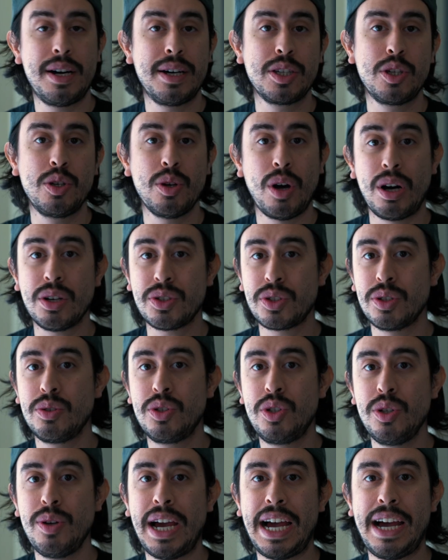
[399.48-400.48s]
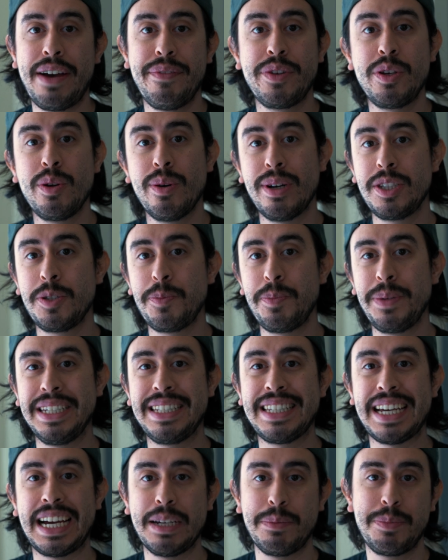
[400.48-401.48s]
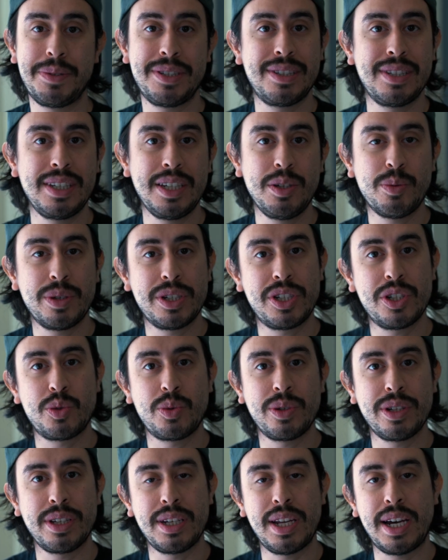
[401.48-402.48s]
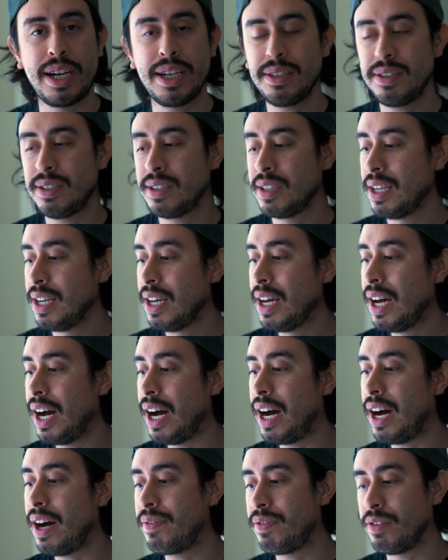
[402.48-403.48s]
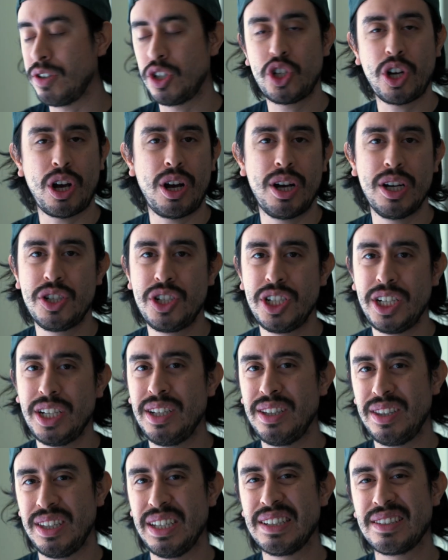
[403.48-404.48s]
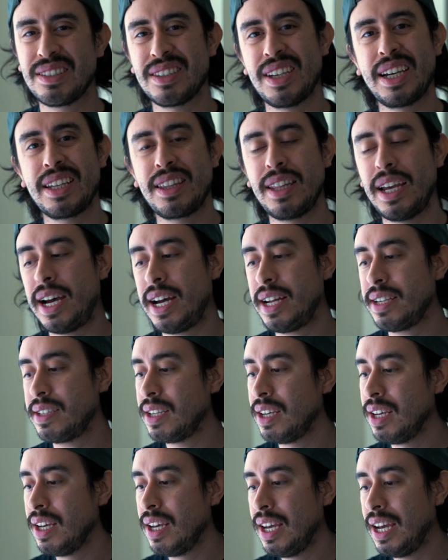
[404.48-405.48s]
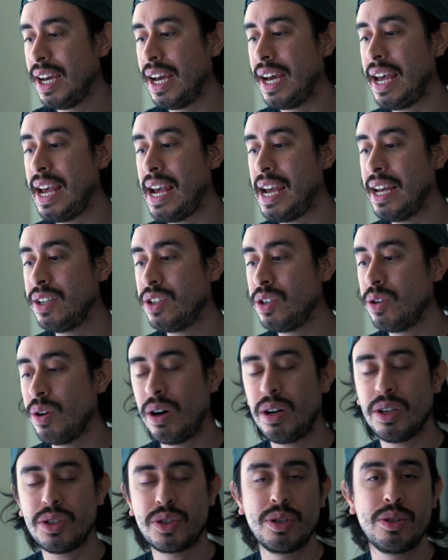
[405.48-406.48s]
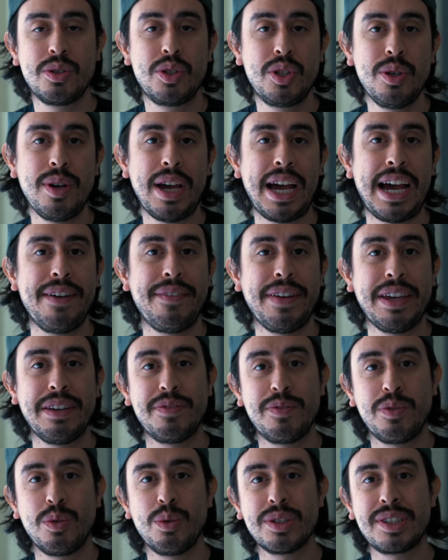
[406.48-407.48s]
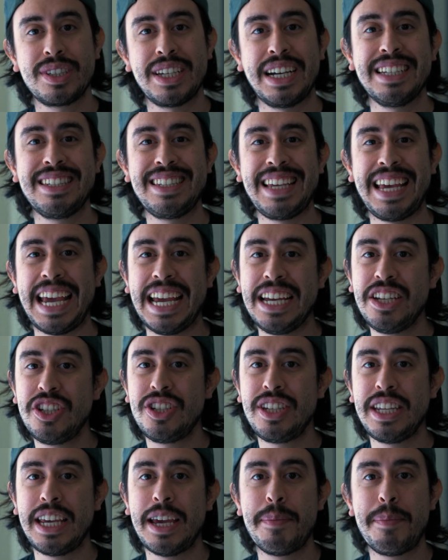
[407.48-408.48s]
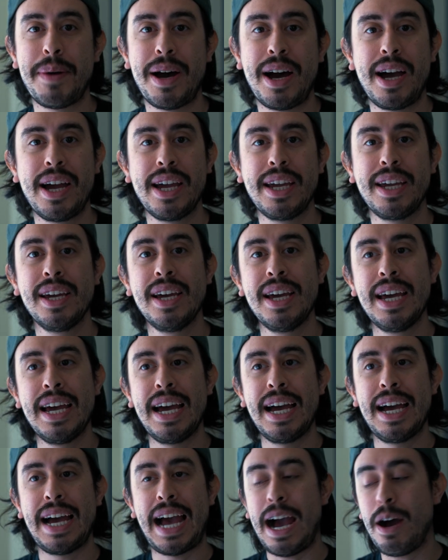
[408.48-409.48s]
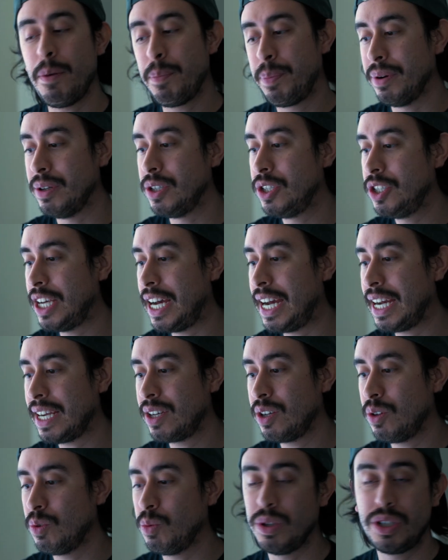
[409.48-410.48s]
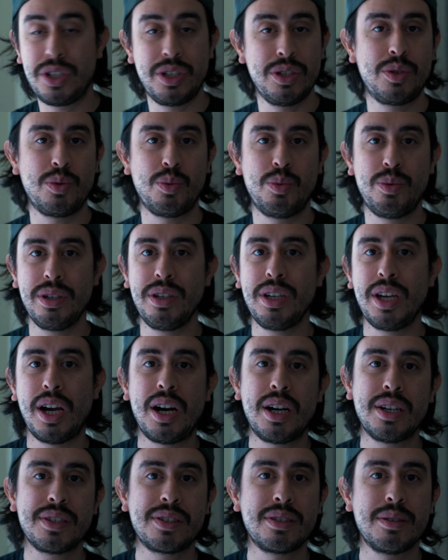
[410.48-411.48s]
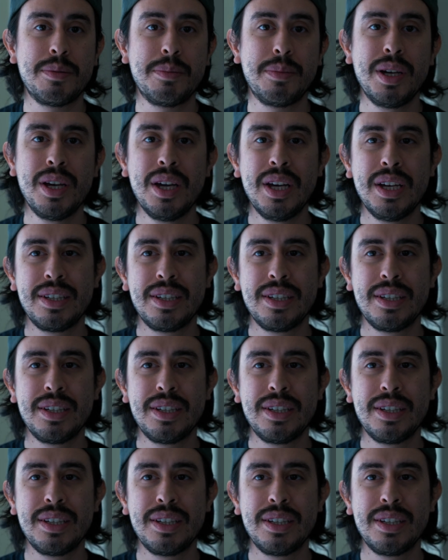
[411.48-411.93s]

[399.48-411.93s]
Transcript: You also do have USB Type-C, which is really nice for charging and things like that. And you also do have a full-size HDMI output jack, which is really awesome.